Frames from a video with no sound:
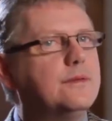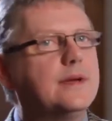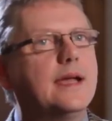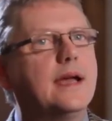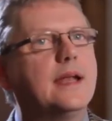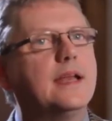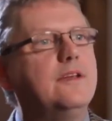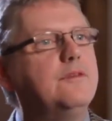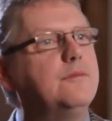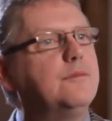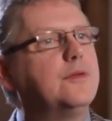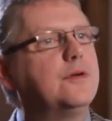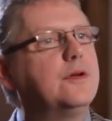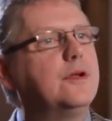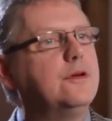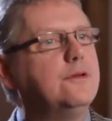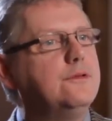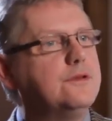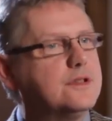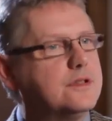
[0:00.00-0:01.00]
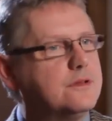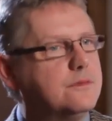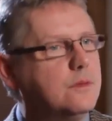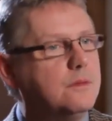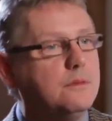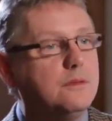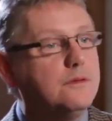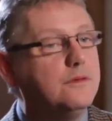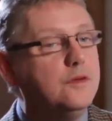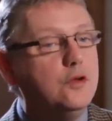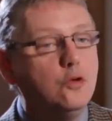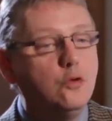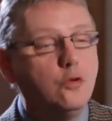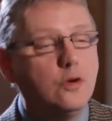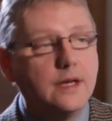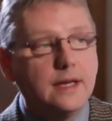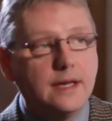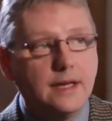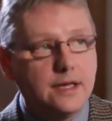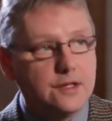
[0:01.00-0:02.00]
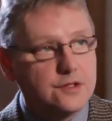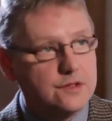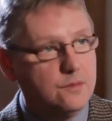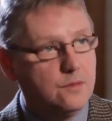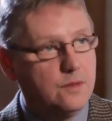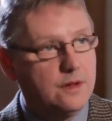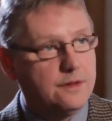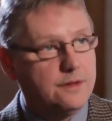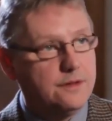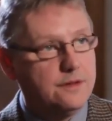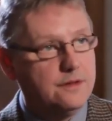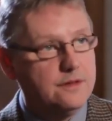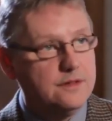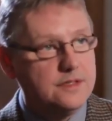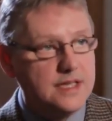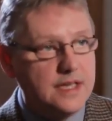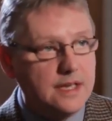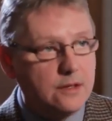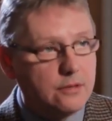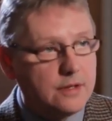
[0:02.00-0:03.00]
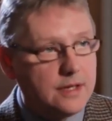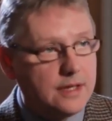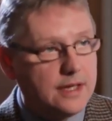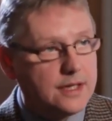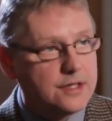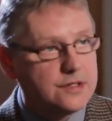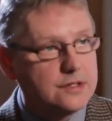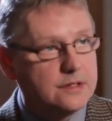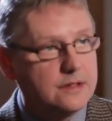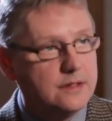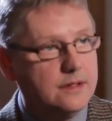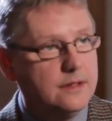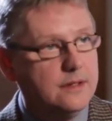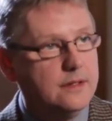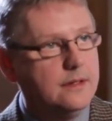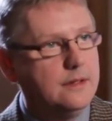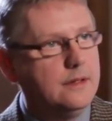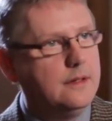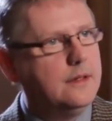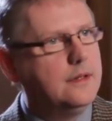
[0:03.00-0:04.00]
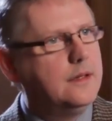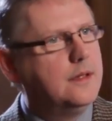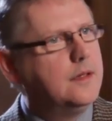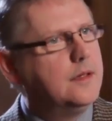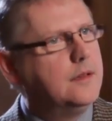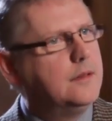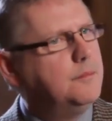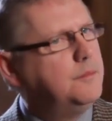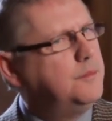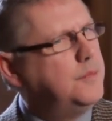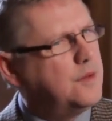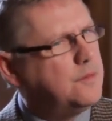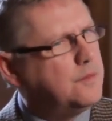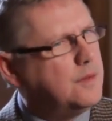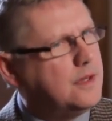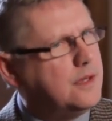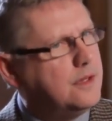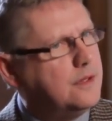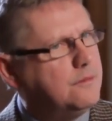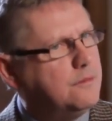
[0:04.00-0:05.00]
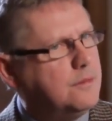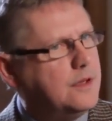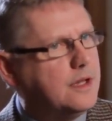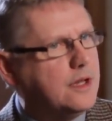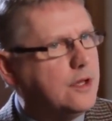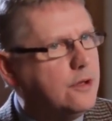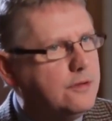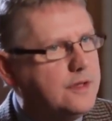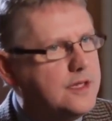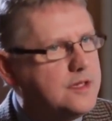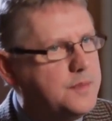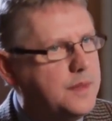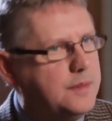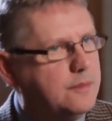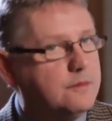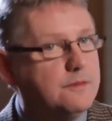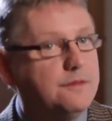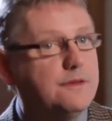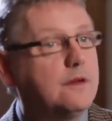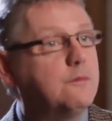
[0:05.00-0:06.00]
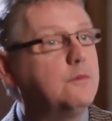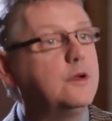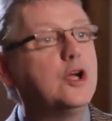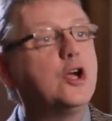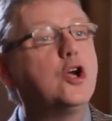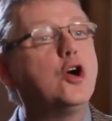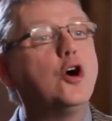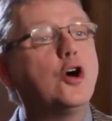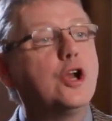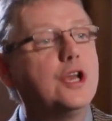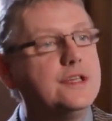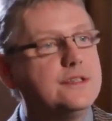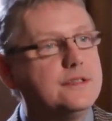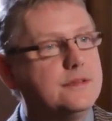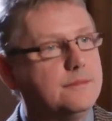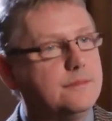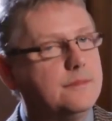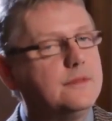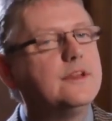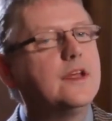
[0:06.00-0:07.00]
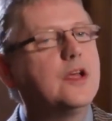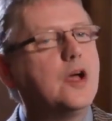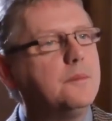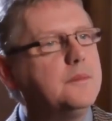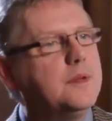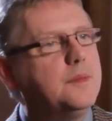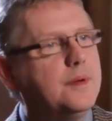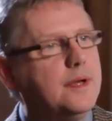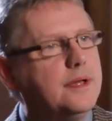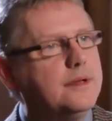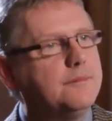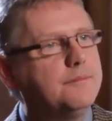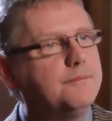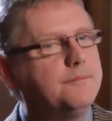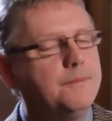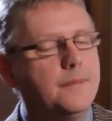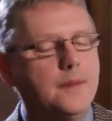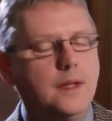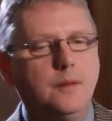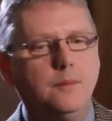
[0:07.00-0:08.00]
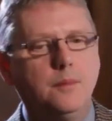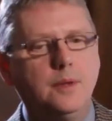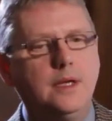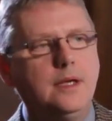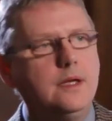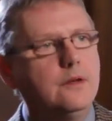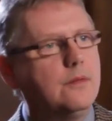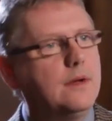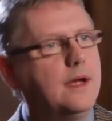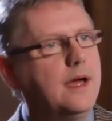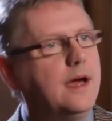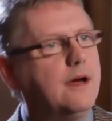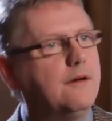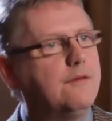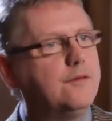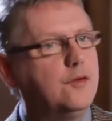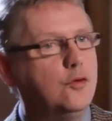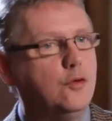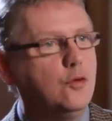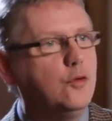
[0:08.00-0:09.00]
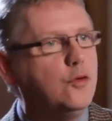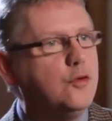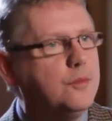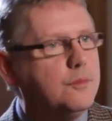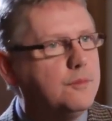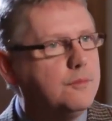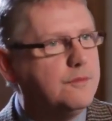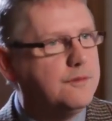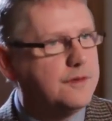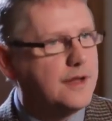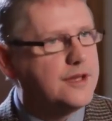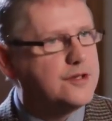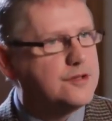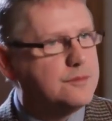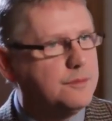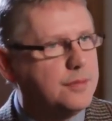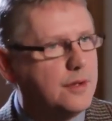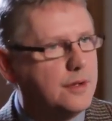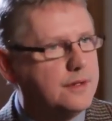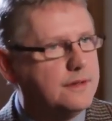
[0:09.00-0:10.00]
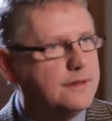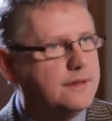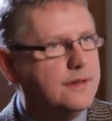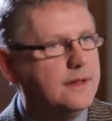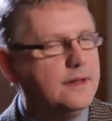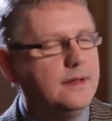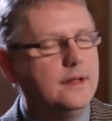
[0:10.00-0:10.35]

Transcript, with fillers: we can't even pronounce, we have no connection with, zero connection. But we we allow these people, in fact, we encourage them to come to Britain. But here we have our own flesh and blood